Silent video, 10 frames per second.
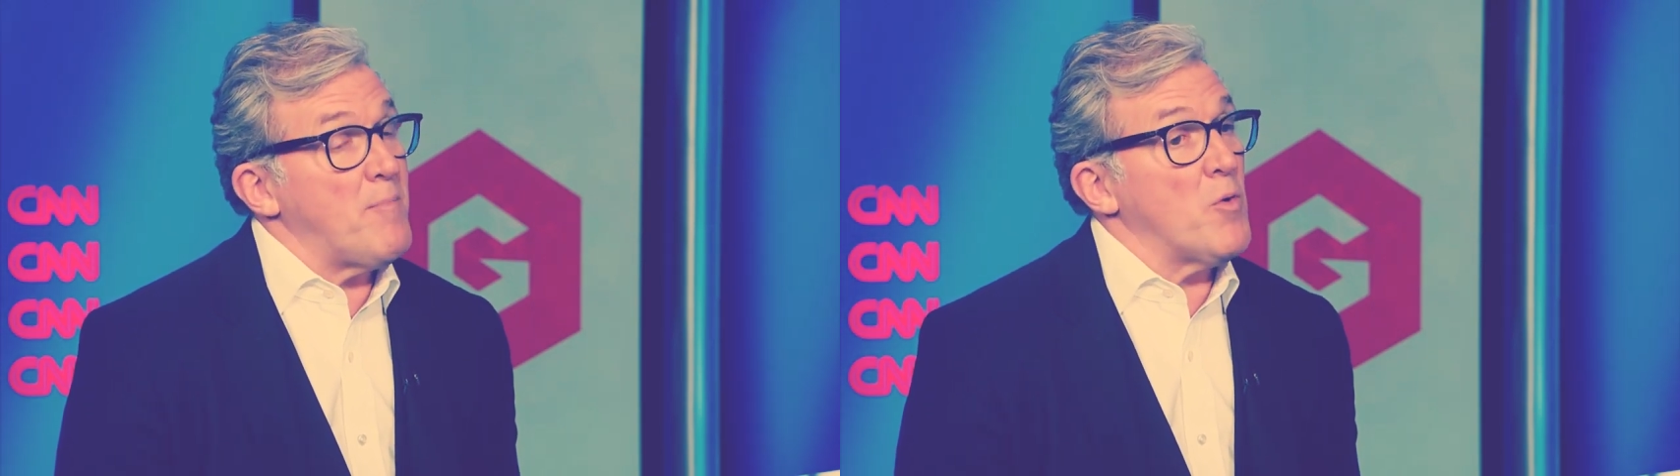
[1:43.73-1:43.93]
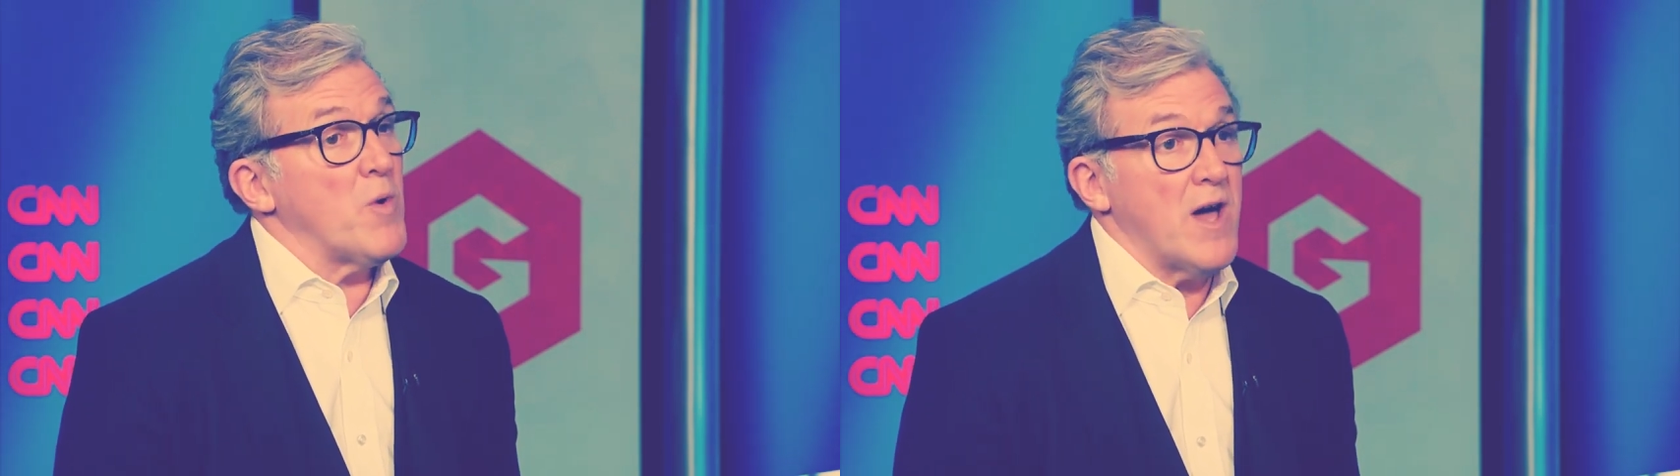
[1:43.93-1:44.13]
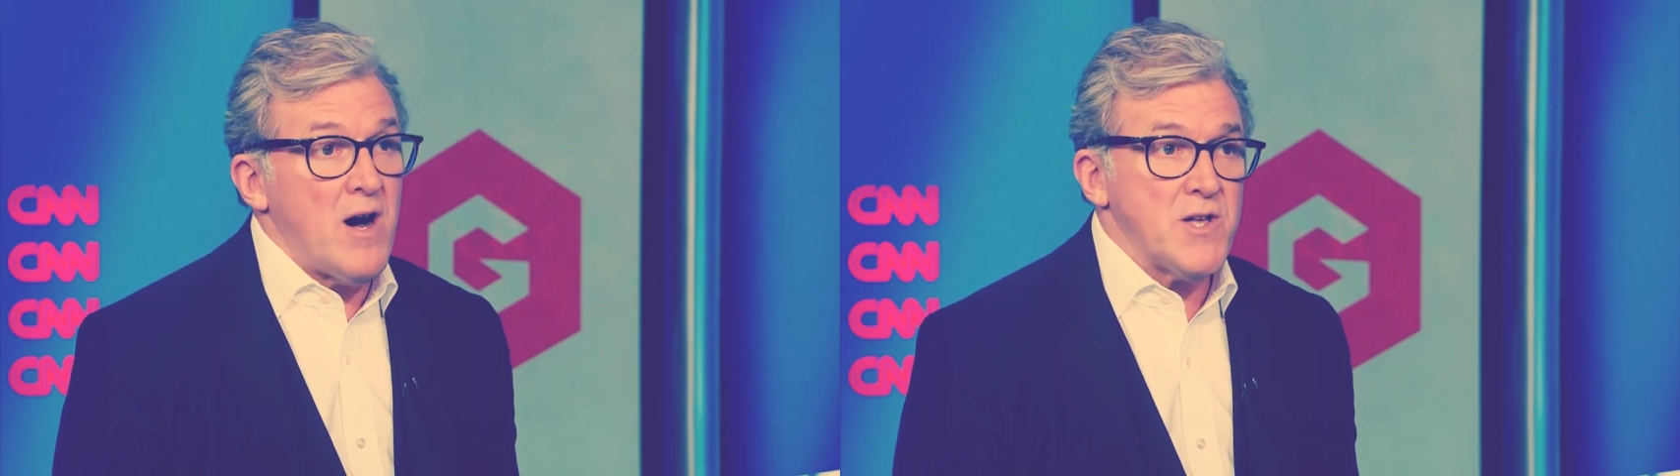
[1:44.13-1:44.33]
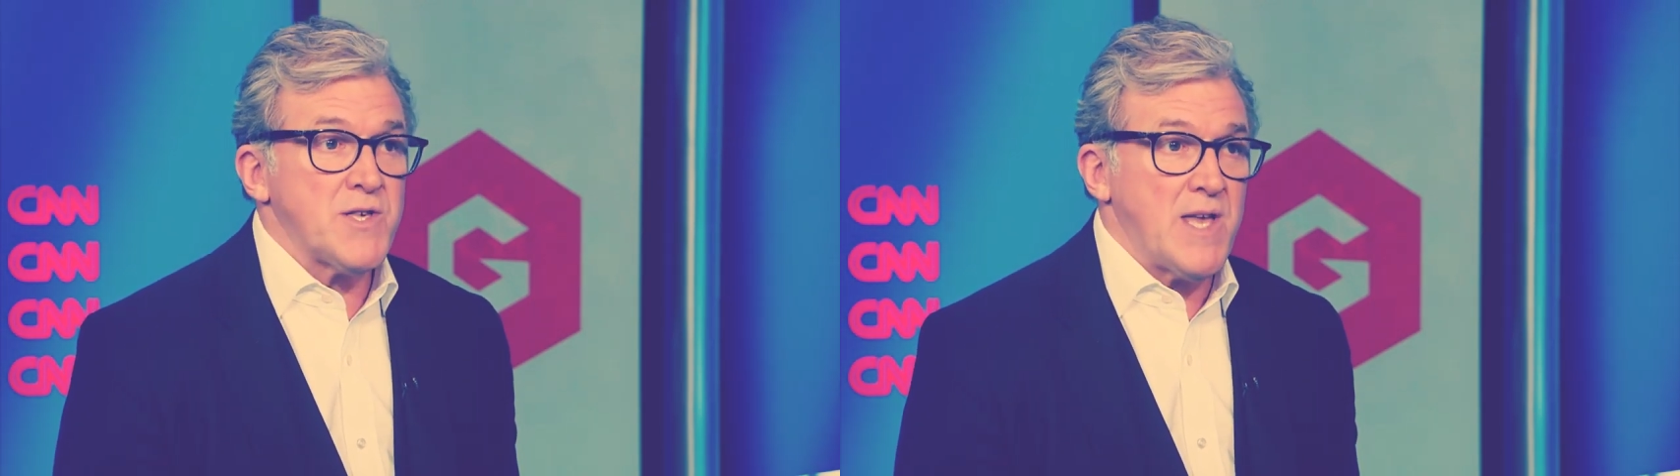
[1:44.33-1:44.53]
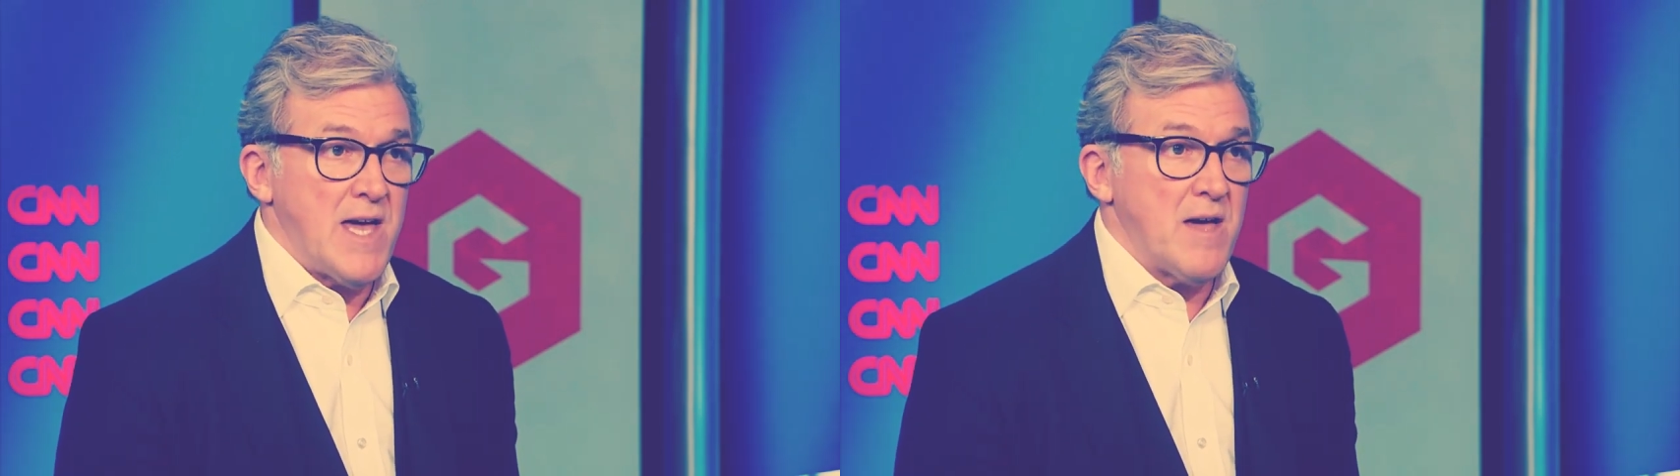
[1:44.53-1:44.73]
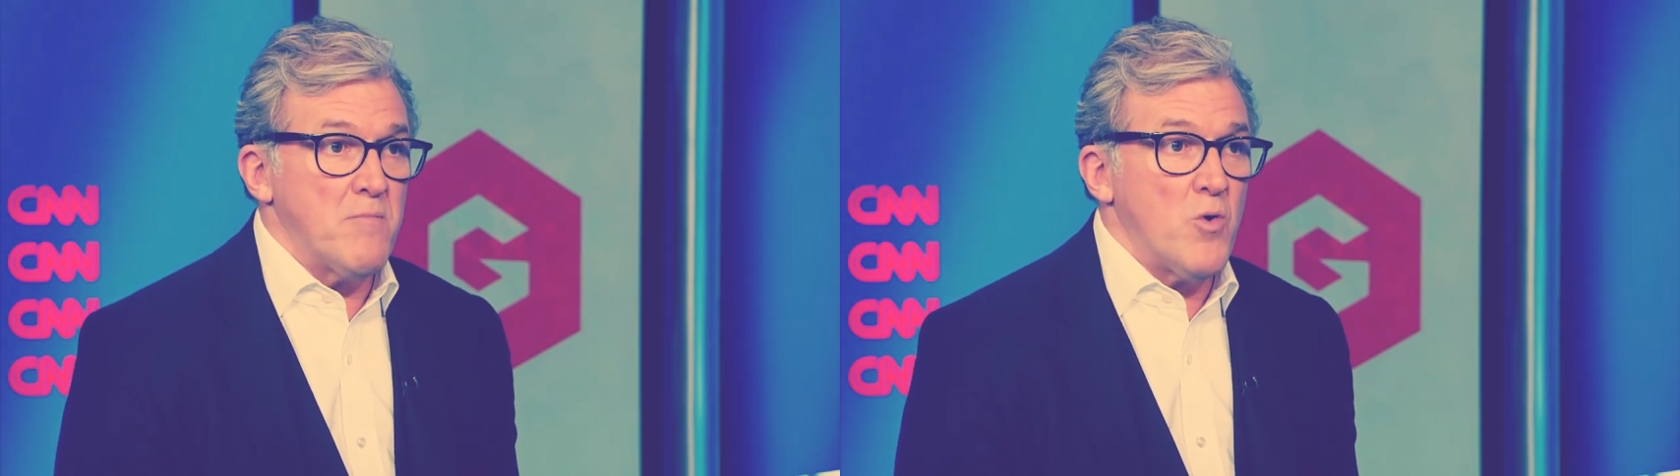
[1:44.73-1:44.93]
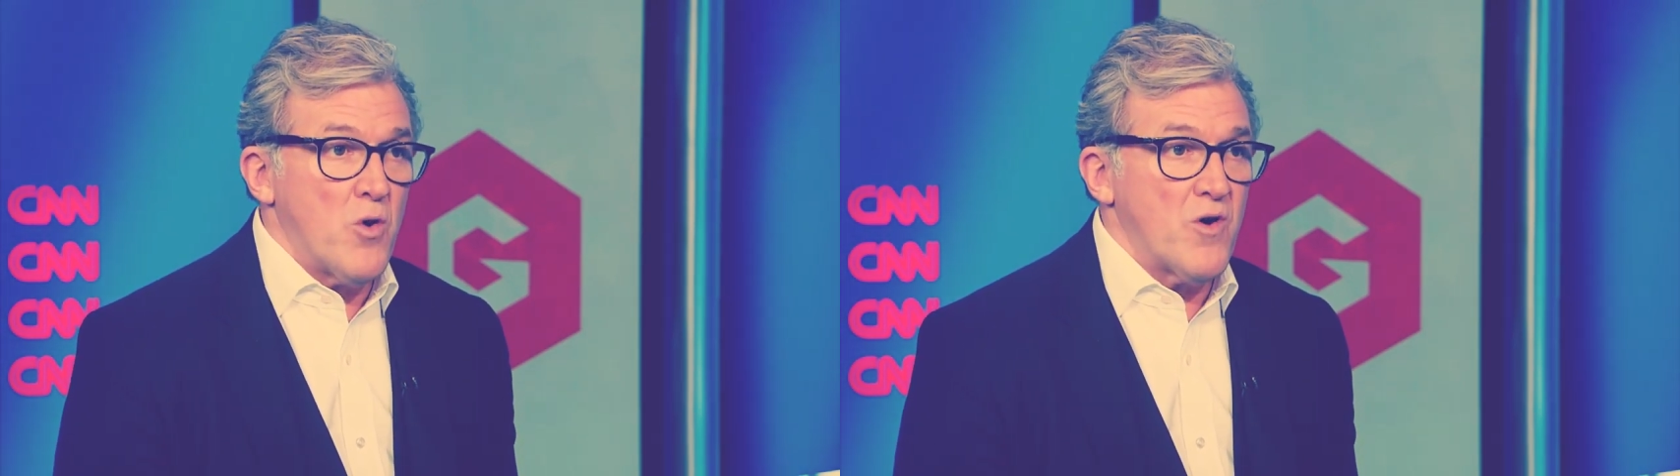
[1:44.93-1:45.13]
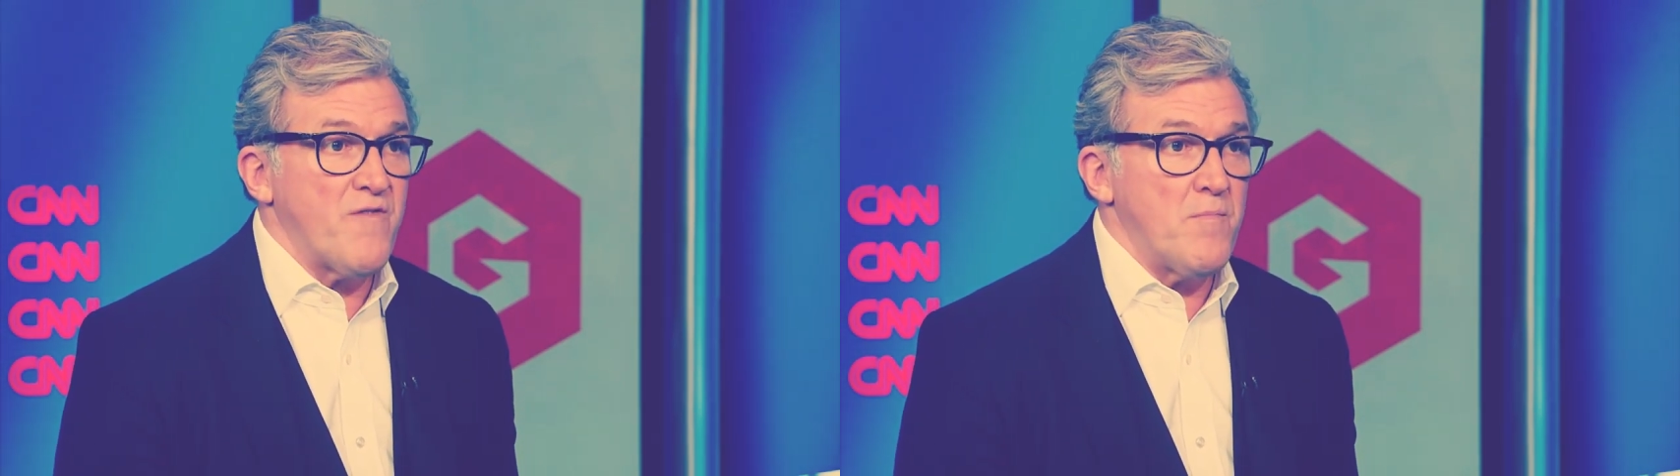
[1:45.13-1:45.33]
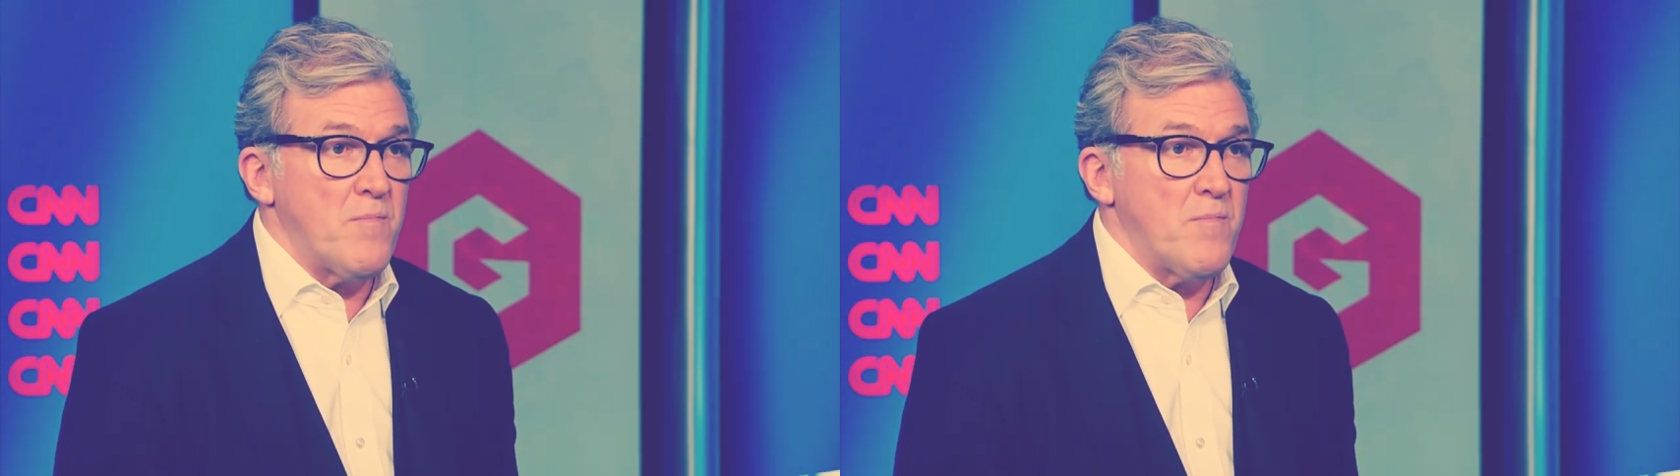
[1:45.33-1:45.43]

But we are seeing more